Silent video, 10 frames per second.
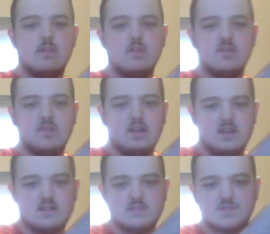over here,
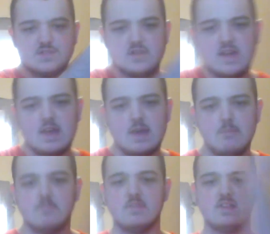subscribe,
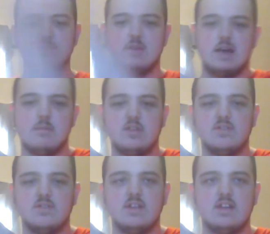this bobble over
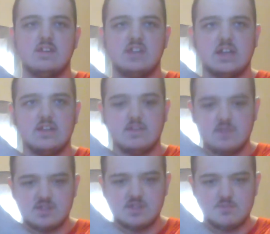here to check out the
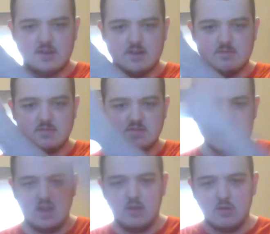original Improv-ables,
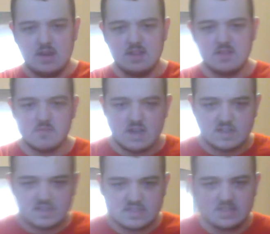or any of the
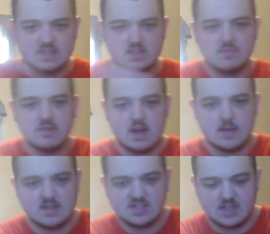boxes on the bottom
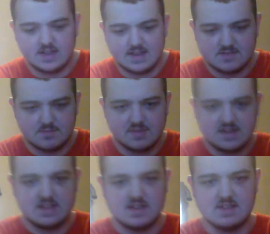to check out some
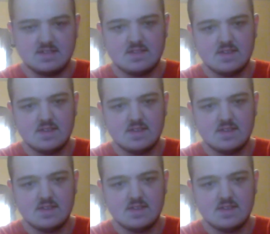playlists.